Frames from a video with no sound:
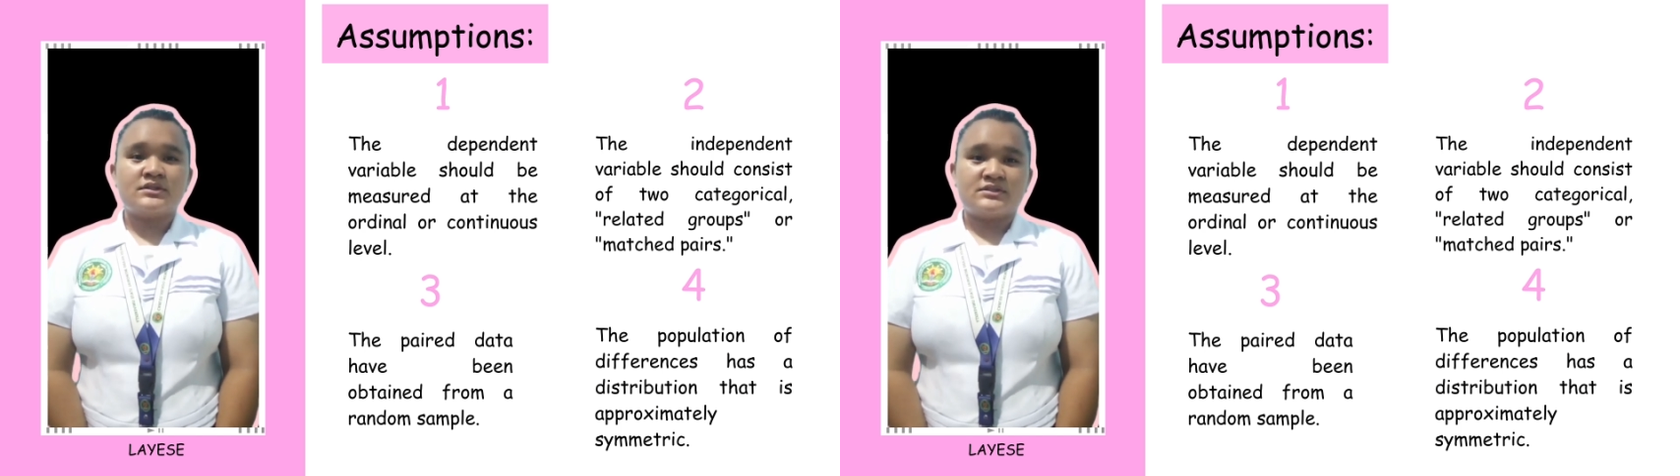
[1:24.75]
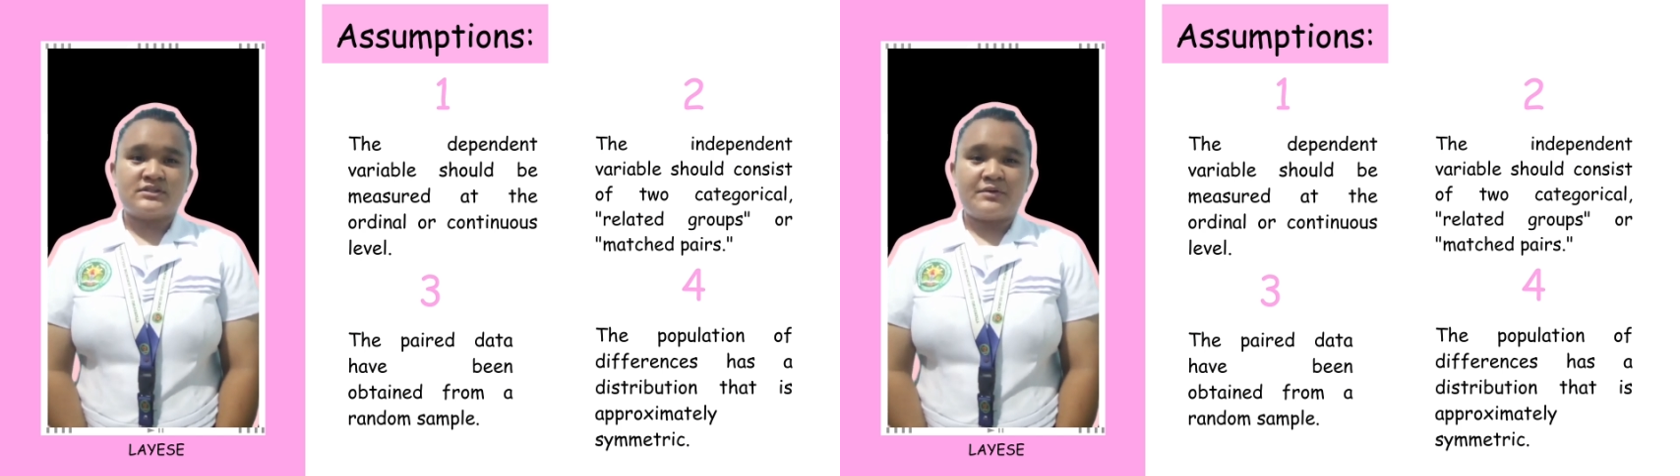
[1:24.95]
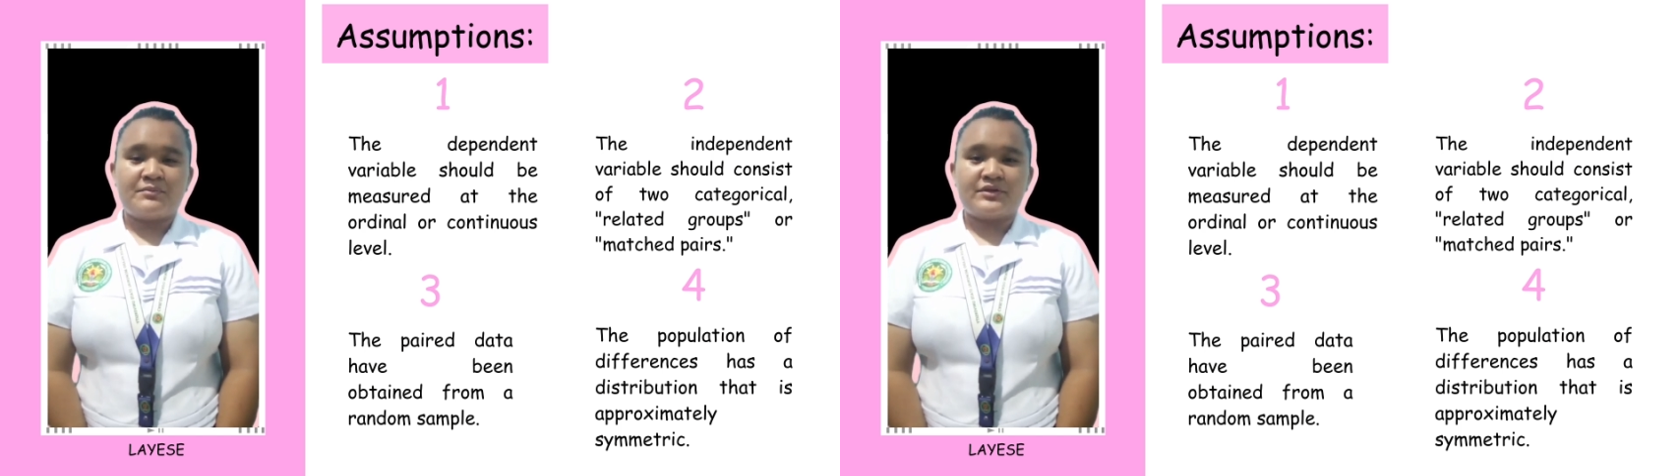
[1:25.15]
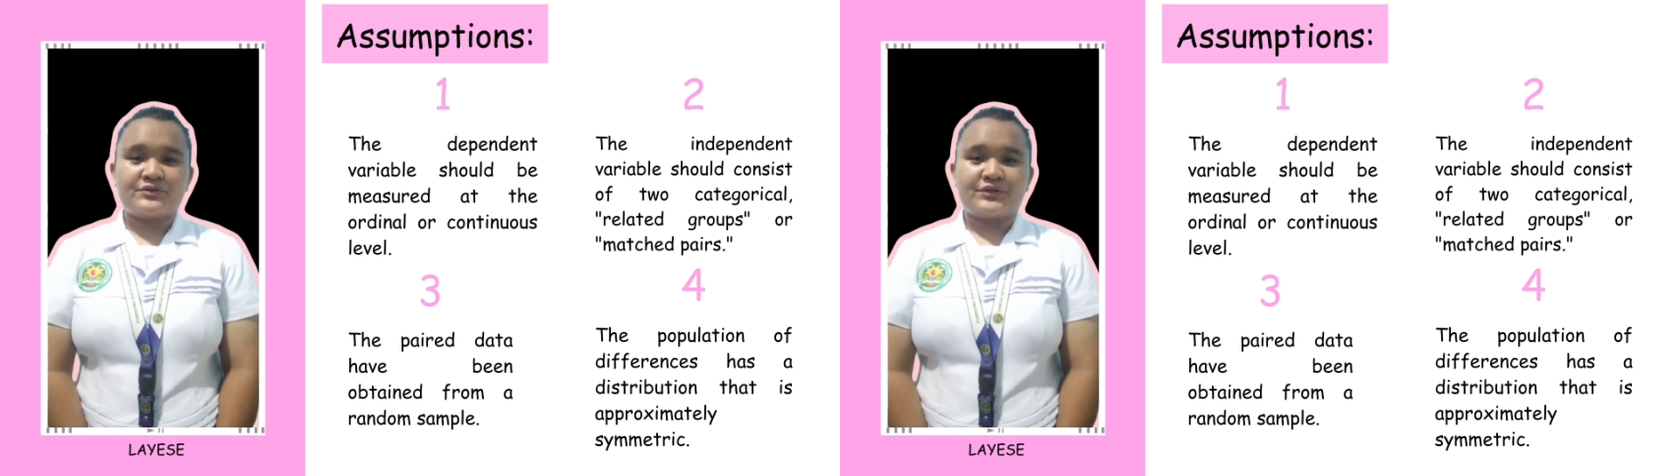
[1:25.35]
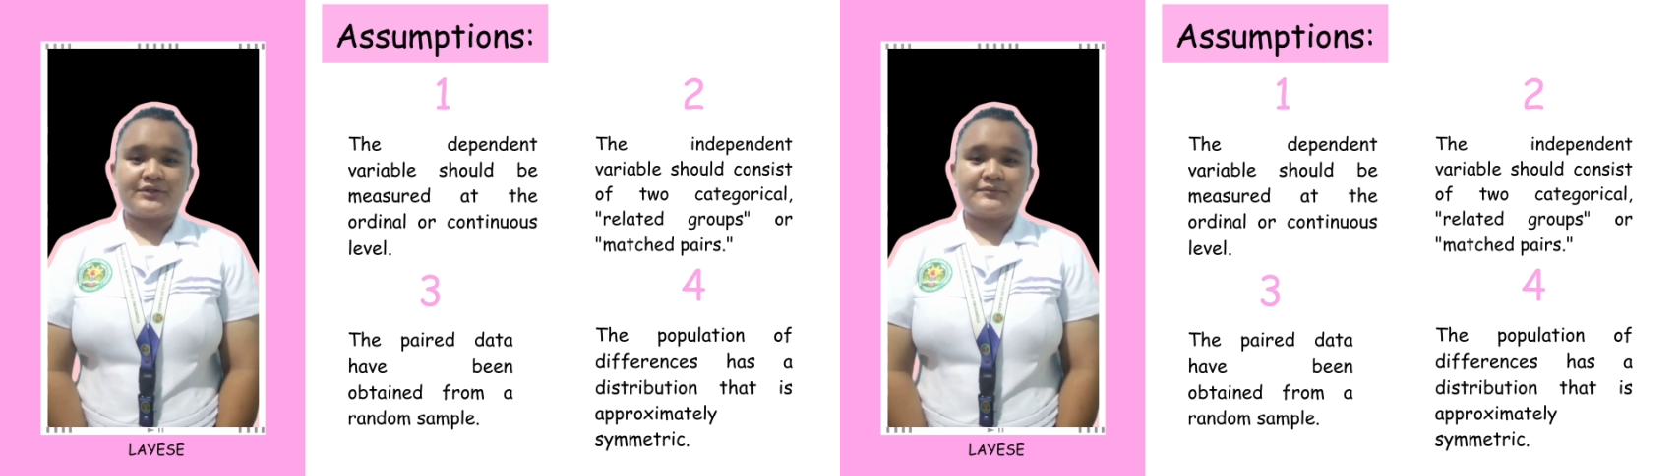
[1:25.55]

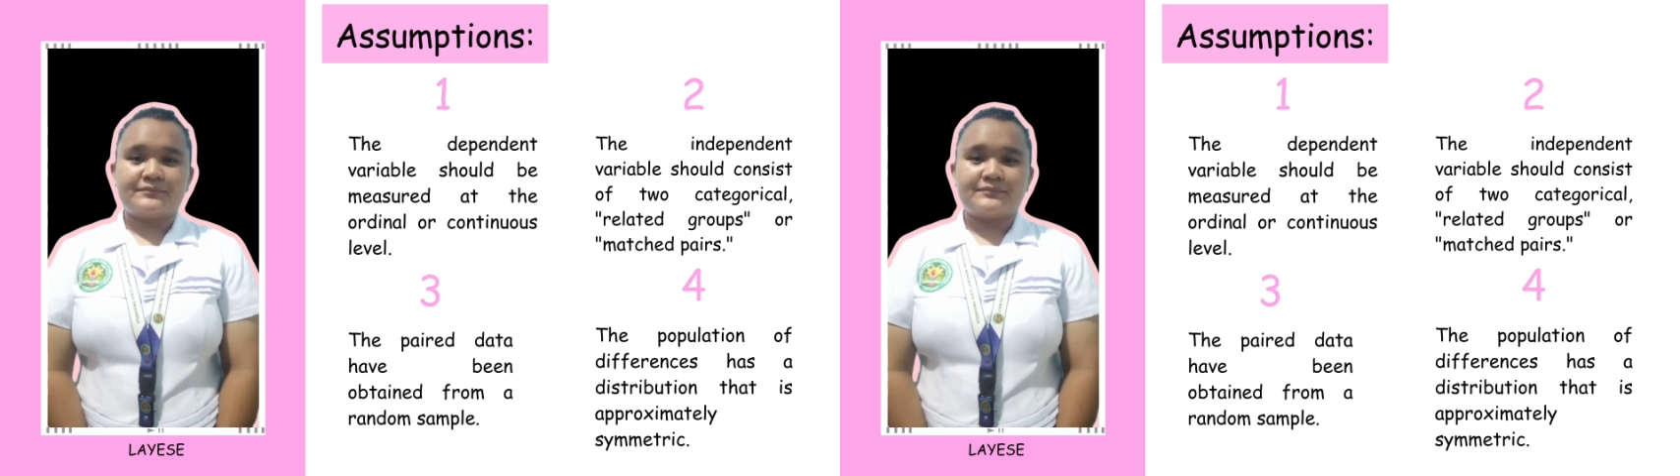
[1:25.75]
symmetric.